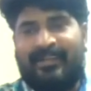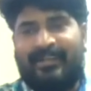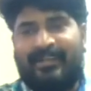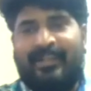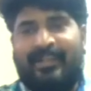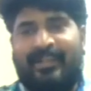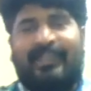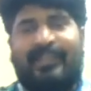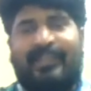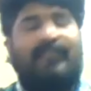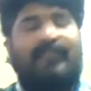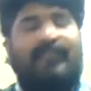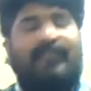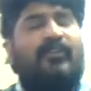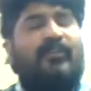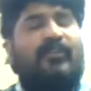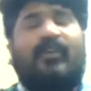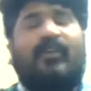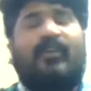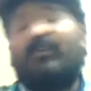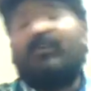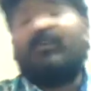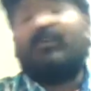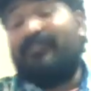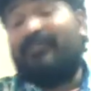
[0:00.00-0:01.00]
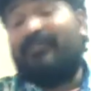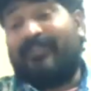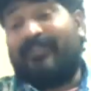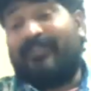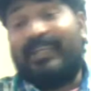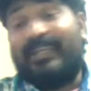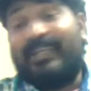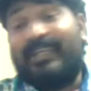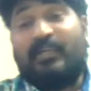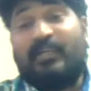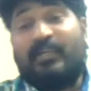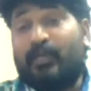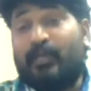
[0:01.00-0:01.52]
If you are not very
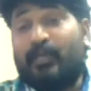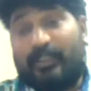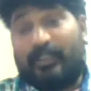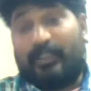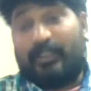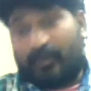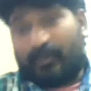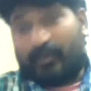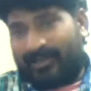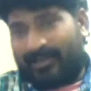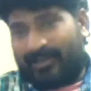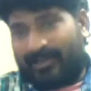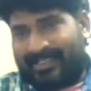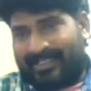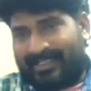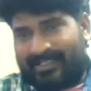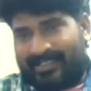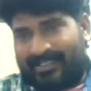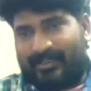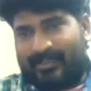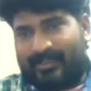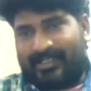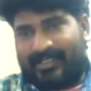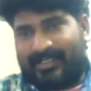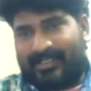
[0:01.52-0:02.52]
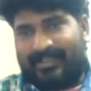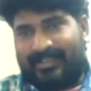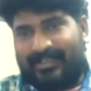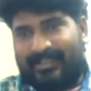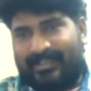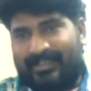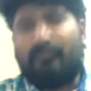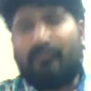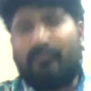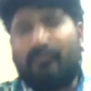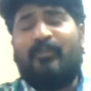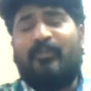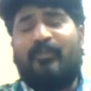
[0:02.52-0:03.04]
good at organization, it
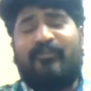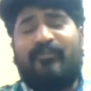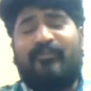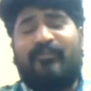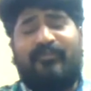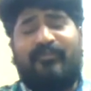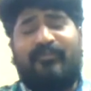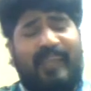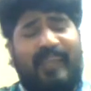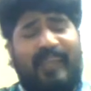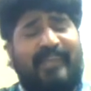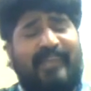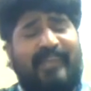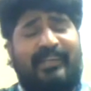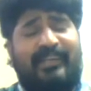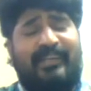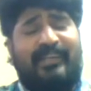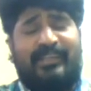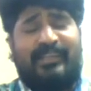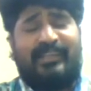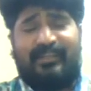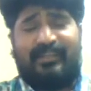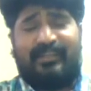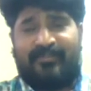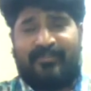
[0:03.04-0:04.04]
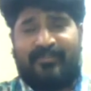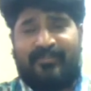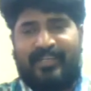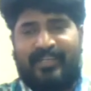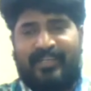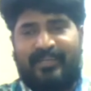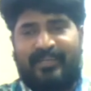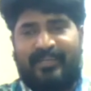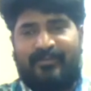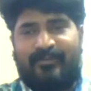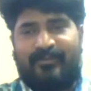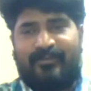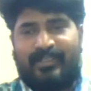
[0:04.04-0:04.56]
would be very difficult
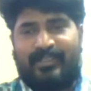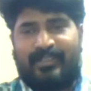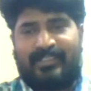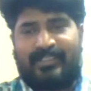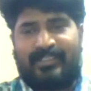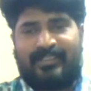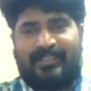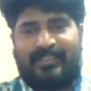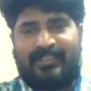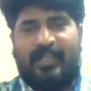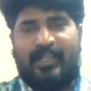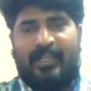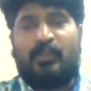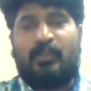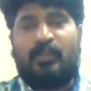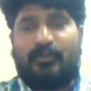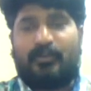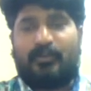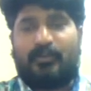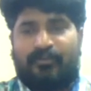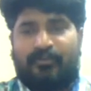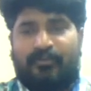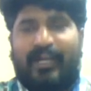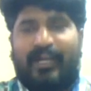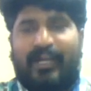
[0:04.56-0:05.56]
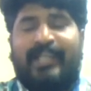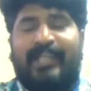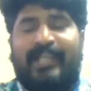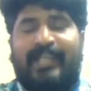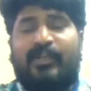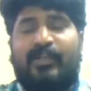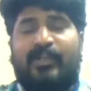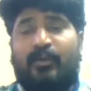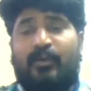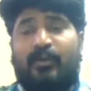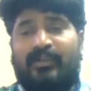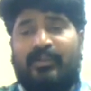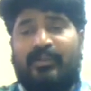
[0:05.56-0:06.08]
for us to find
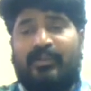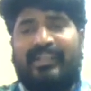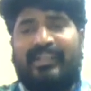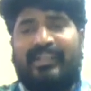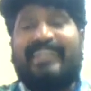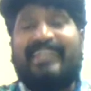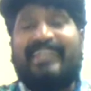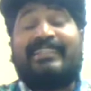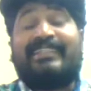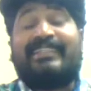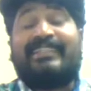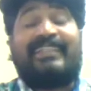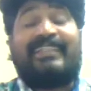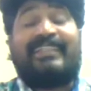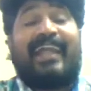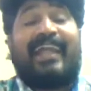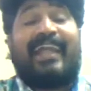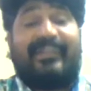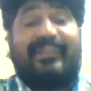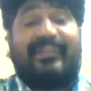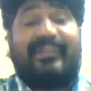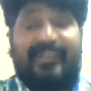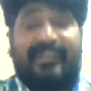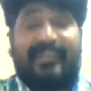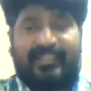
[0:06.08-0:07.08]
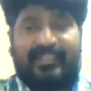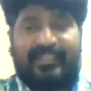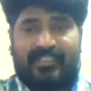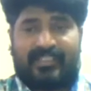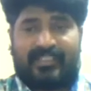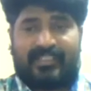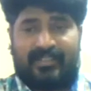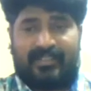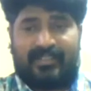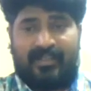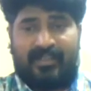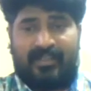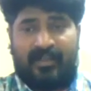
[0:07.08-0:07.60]
out the exact
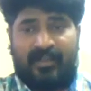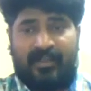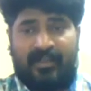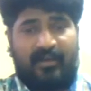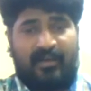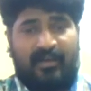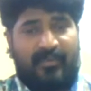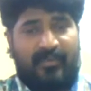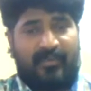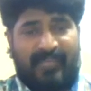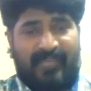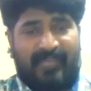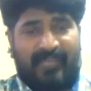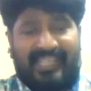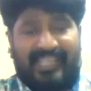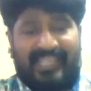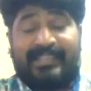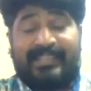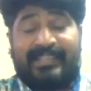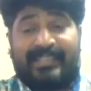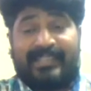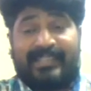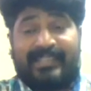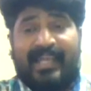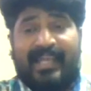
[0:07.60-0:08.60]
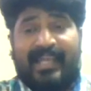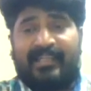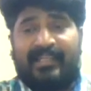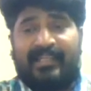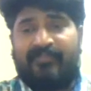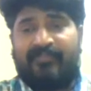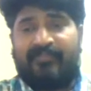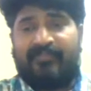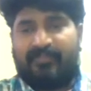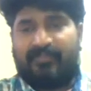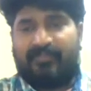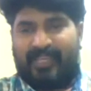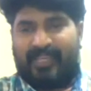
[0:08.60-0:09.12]
text, or maybe exact
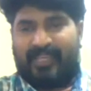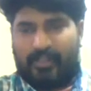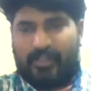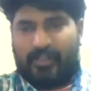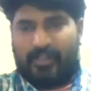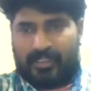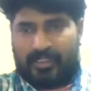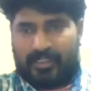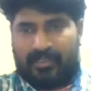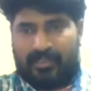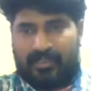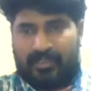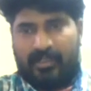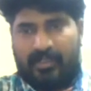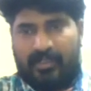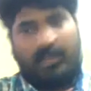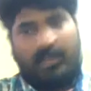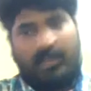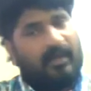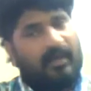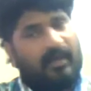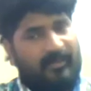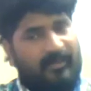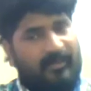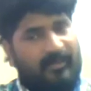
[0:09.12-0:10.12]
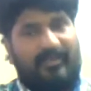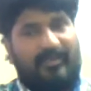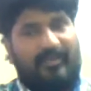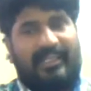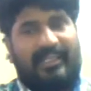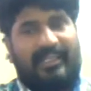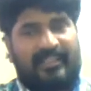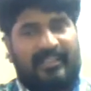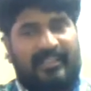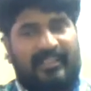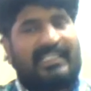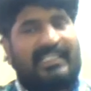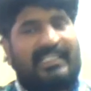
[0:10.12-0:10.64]
information, or maybe let
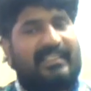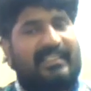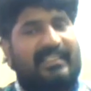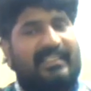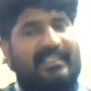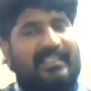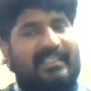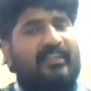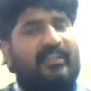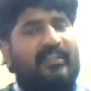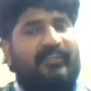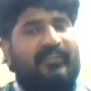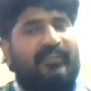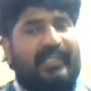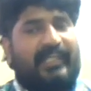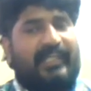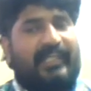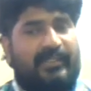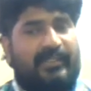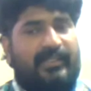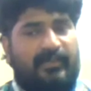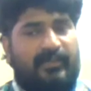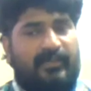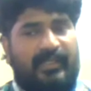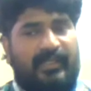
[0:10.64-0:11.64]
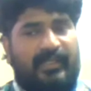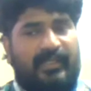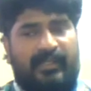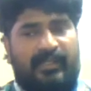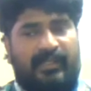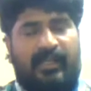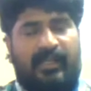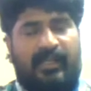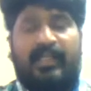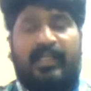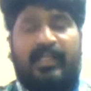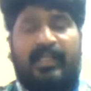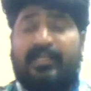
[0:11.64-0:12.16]
us say certificate. Okay,
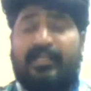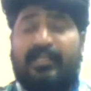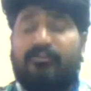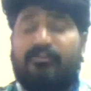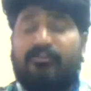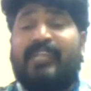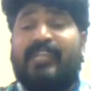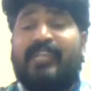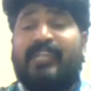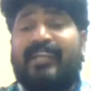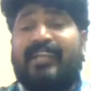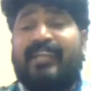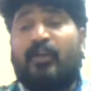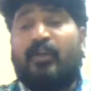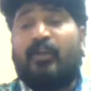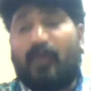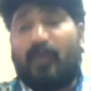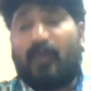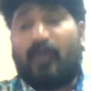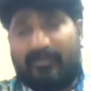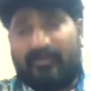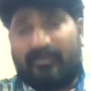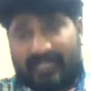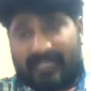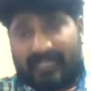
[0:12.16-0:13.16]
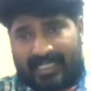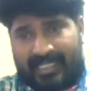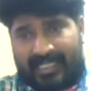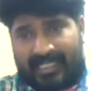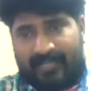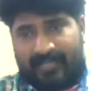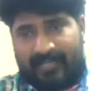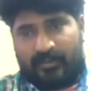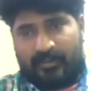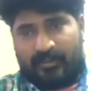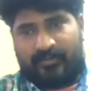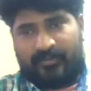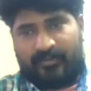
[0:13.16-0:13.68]
it would take a lot of time
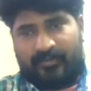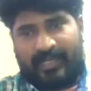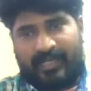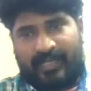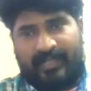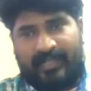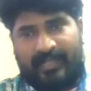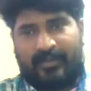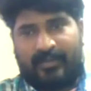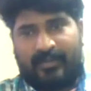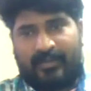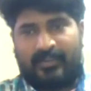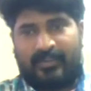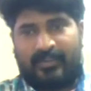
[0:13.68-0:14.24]
to find out.